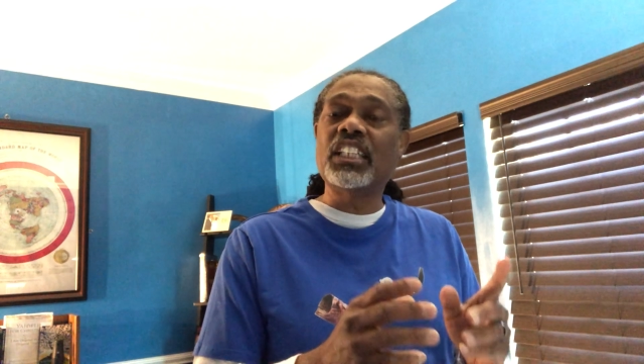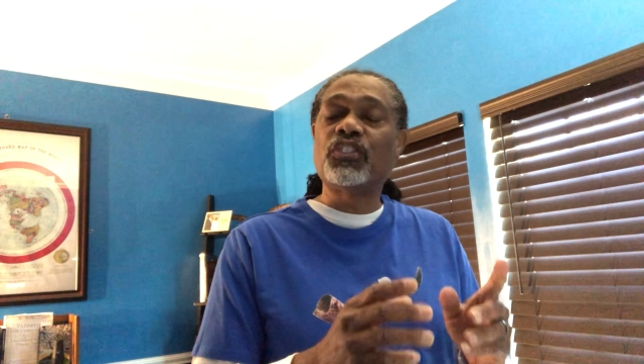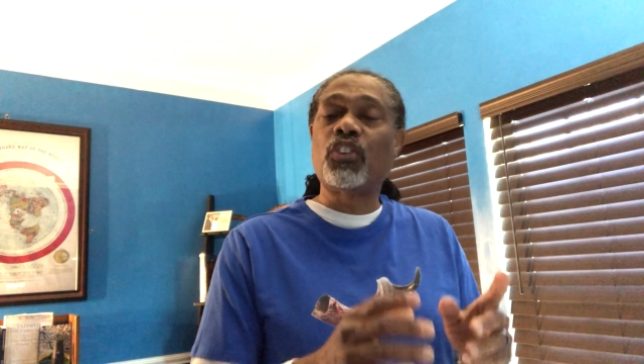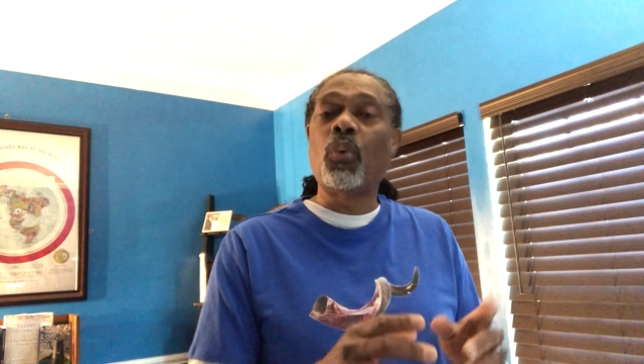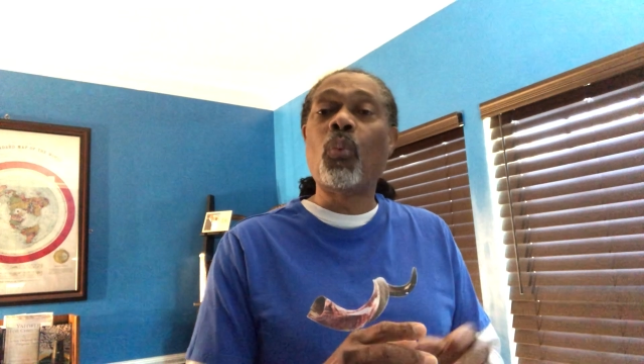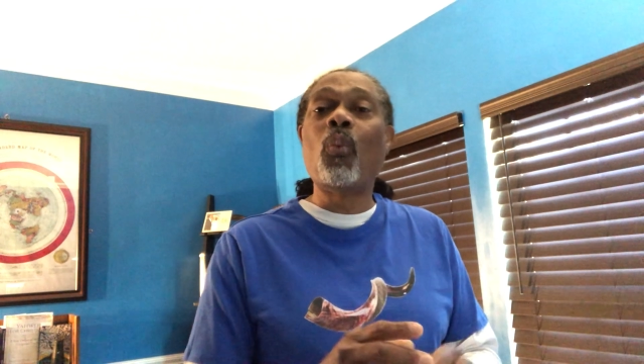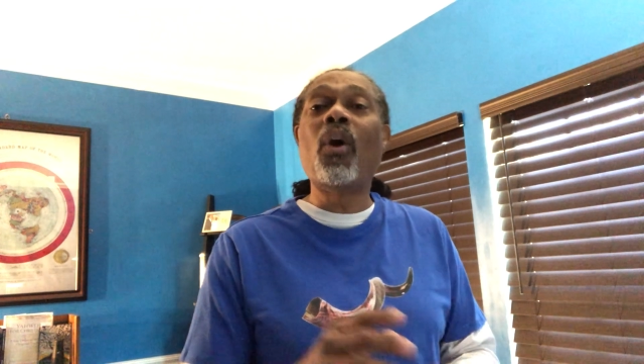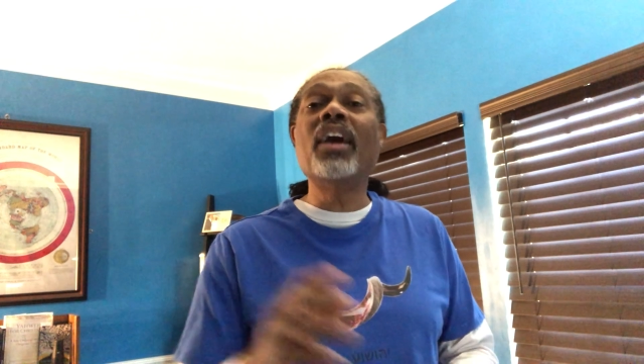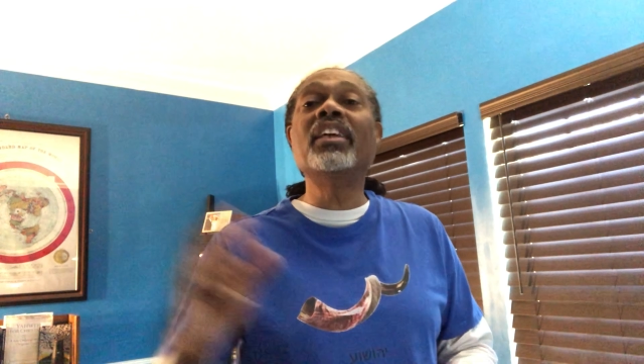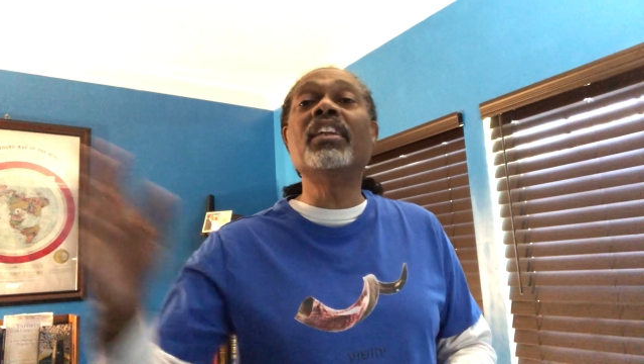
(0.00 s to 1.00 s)
it's from
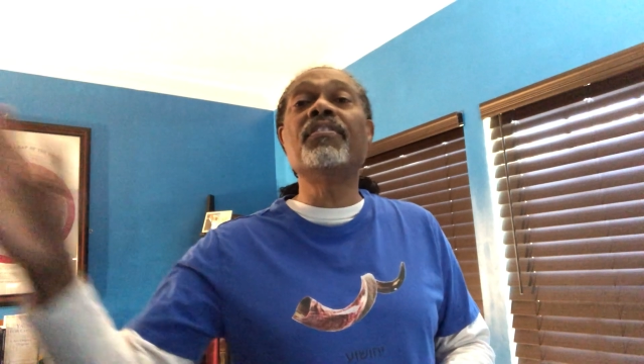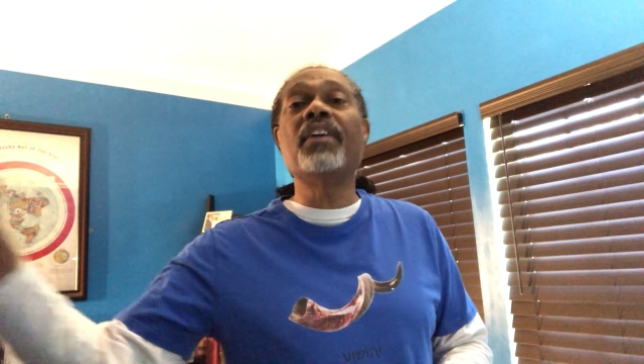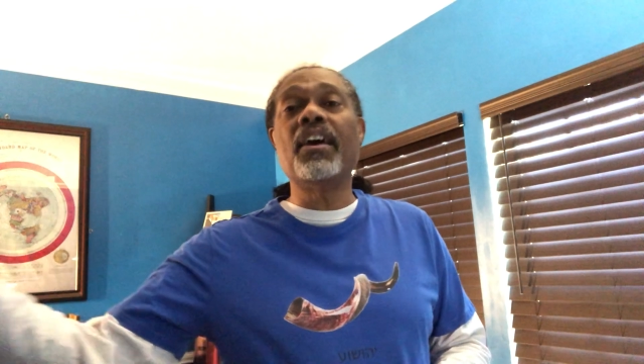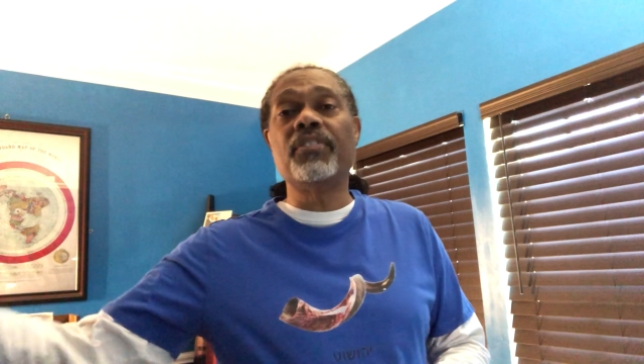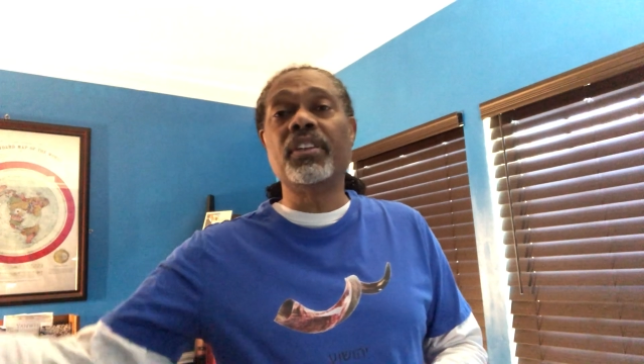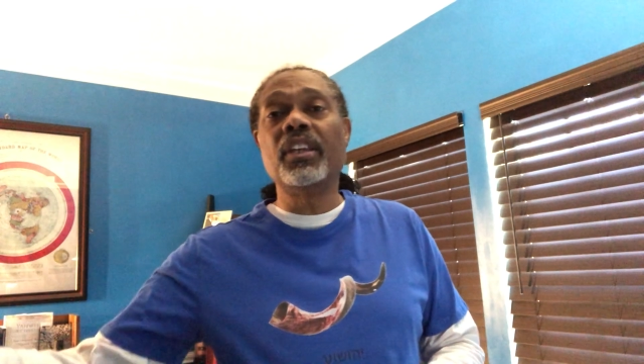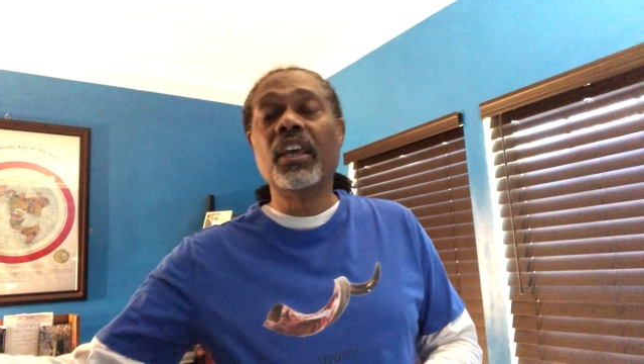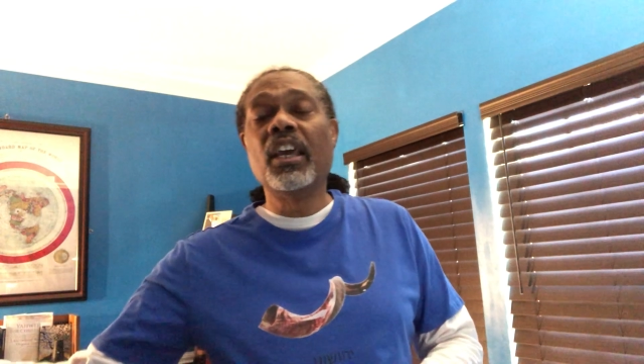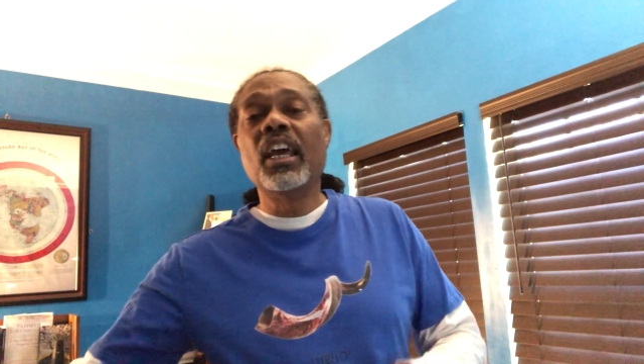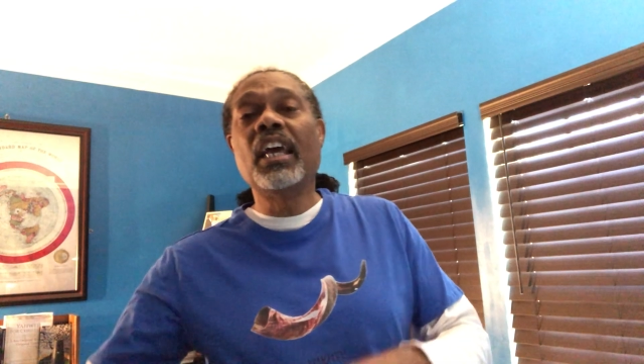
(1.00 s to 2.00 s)
one end of heaven
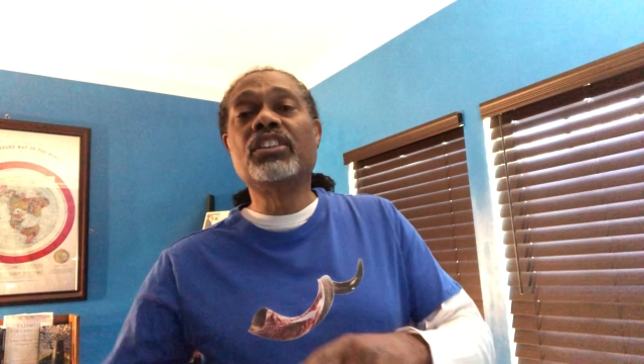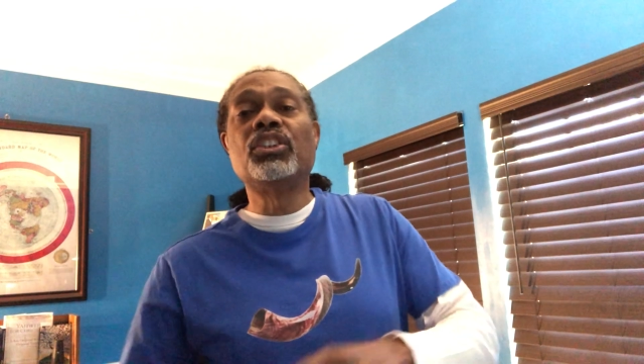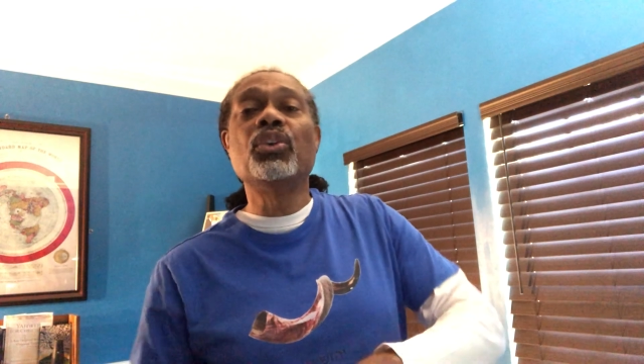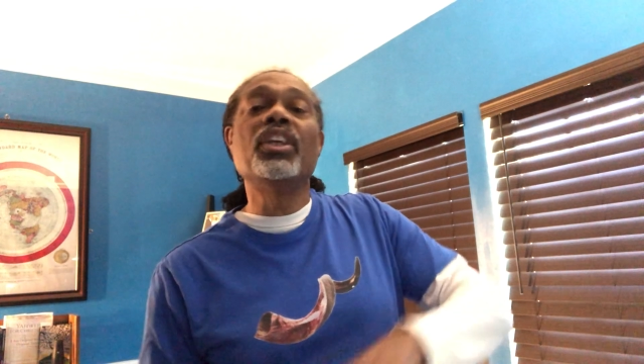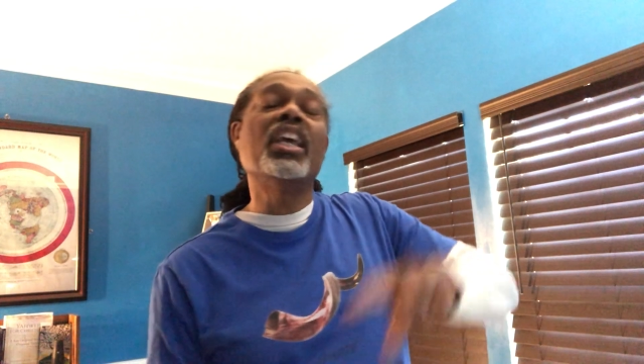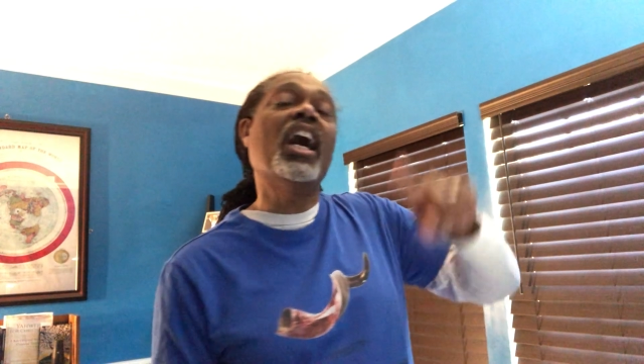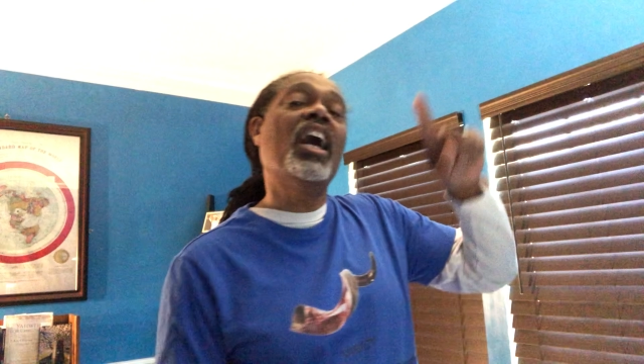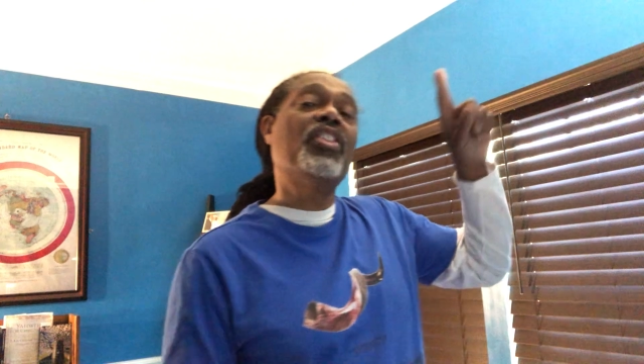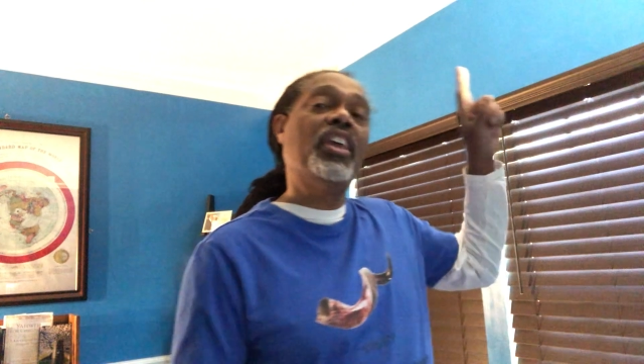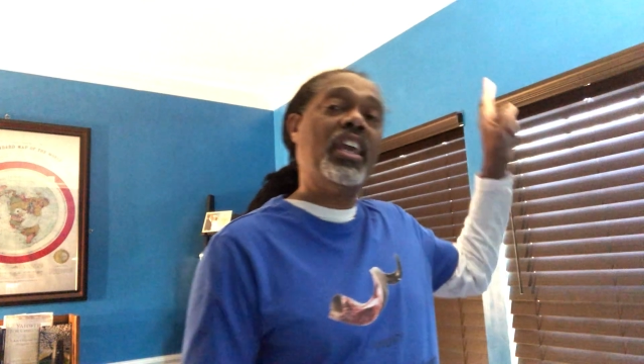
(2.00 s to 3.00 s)
and to the
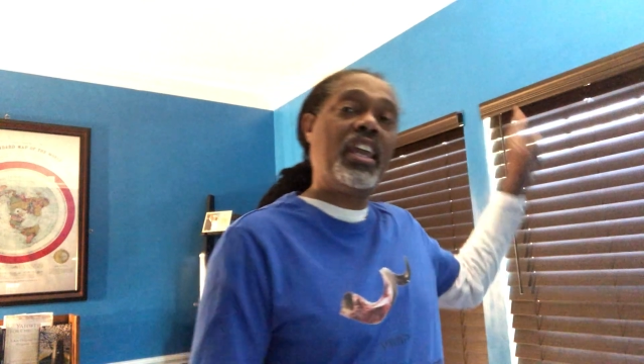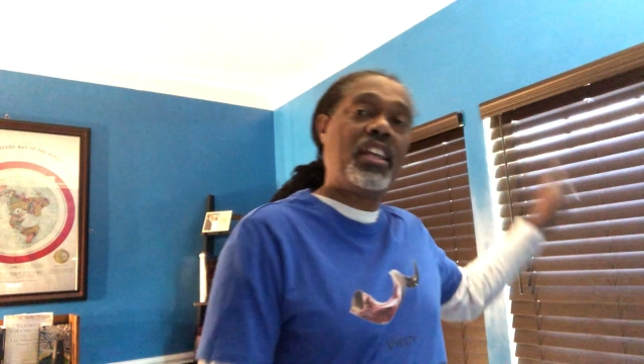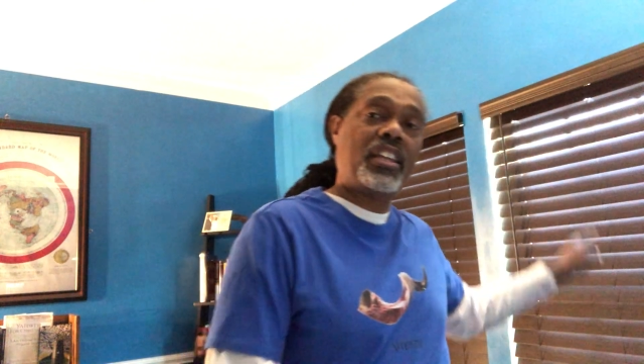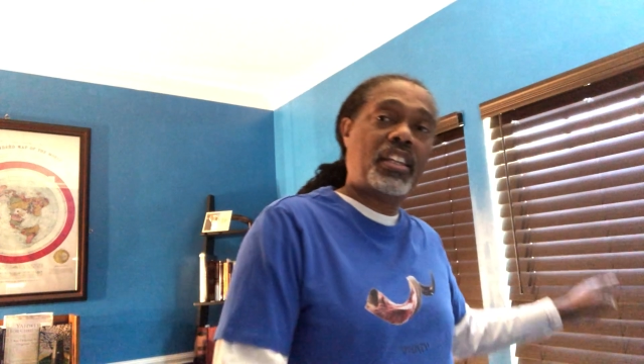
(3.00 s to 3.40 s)
other end.